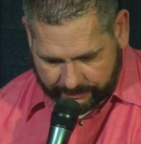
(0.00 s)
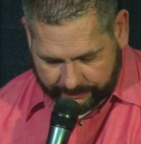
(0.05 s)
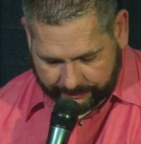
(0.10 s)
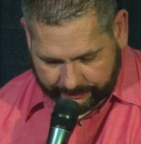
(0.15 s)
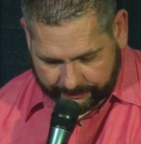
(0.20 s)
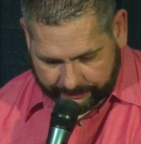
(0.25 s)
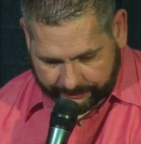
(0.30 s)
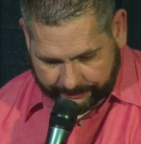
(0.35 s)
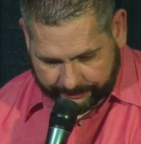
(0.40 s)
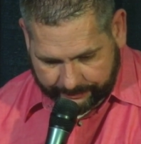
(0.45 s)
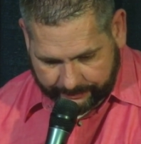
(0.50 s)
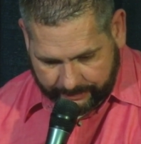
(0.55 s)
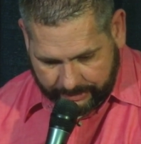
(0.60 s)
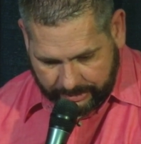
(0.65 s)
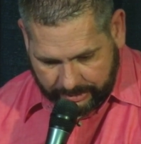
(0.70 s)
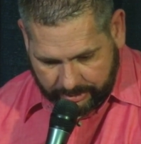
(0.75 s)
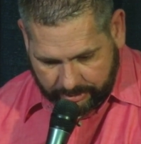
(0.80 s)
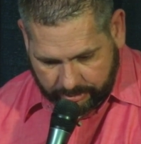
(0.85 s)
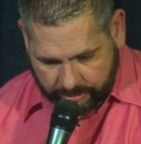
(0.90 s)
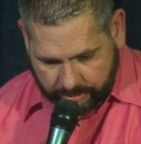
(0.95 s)

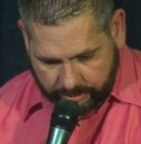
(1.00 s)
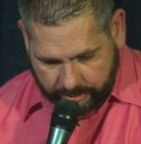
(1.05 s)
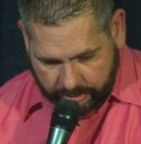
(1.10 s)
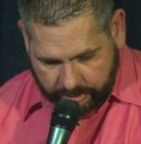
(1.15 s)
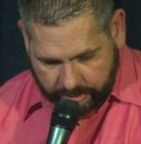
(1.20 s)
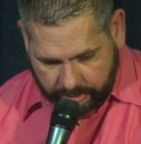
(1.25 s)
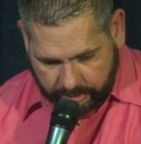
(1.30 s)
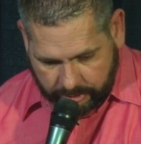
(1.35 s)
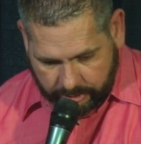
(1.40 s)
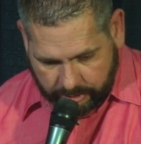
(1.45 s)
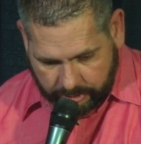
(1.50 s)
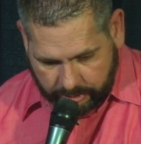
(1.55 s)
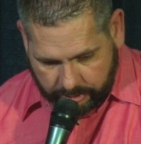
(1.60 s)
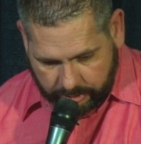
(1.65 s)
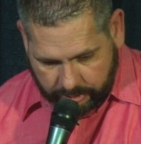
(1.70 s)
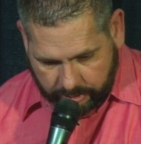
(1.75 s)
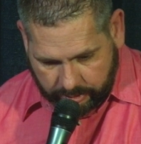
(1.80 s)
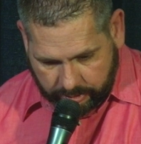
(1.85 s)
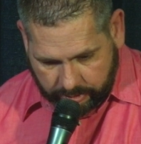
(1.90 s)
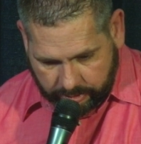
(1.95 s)

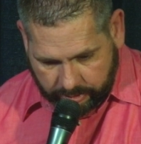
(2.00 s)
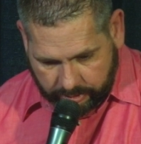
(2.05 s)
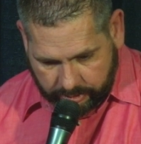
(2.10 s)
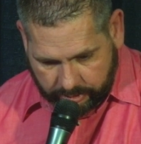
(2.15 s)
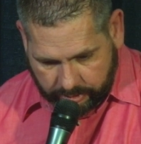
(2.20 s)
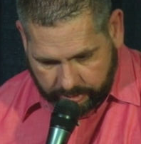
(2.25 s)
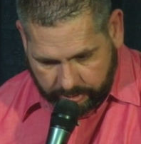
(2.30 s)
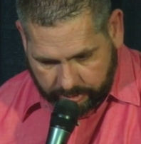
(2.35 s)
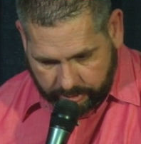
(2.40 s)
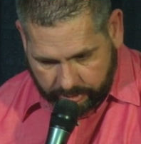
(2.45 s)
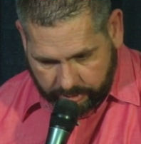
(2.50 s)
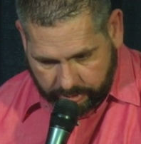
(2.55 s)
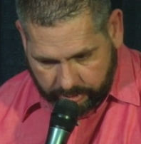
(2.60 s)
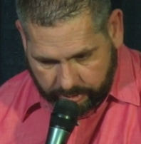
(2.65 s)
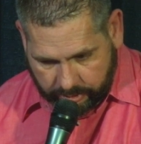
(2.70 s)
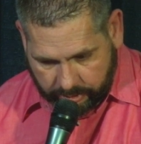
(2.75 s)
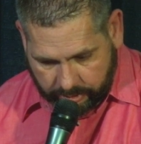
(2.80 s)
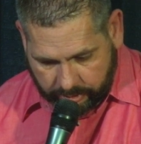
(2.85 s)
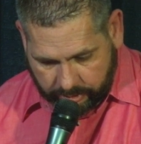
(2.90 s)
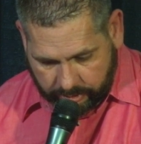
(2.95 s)

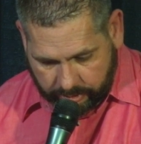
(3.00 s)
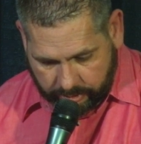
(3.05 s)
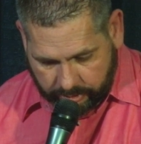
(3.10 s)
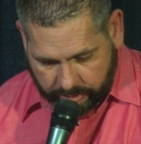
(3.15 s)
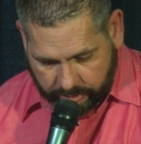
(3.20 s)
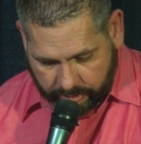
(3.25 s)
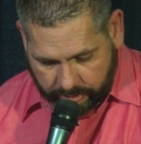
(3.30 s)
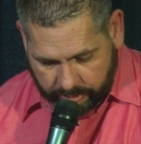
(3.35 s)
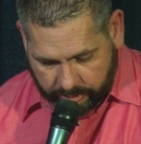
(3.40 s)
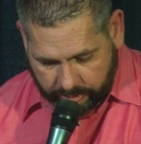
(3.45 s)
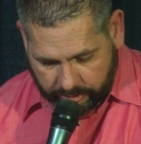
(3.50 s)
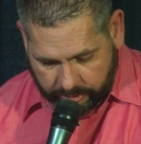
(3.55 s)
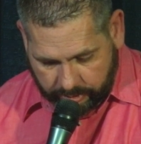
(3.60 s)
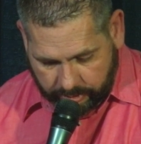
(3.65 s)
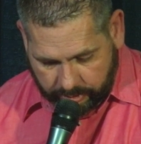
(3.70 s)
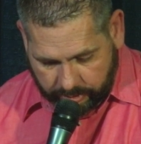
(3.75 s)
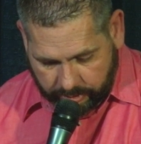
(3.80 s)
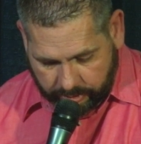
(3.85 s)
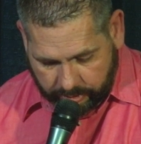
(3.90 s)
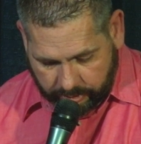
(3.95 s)

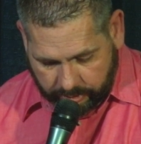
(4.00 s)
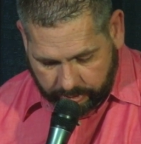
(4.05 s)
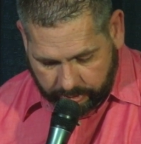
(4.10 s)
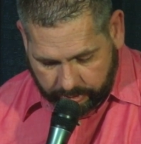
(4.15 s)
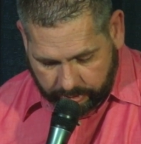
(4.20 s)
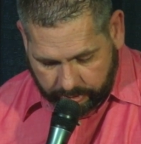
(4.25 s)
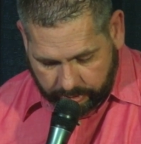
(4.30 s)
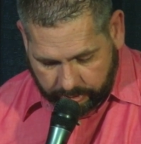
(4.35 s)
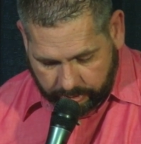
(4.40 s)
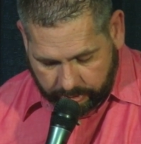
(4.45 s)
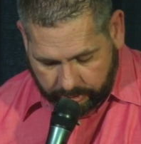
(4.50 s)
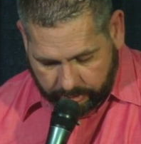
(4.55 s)
(no one is talking)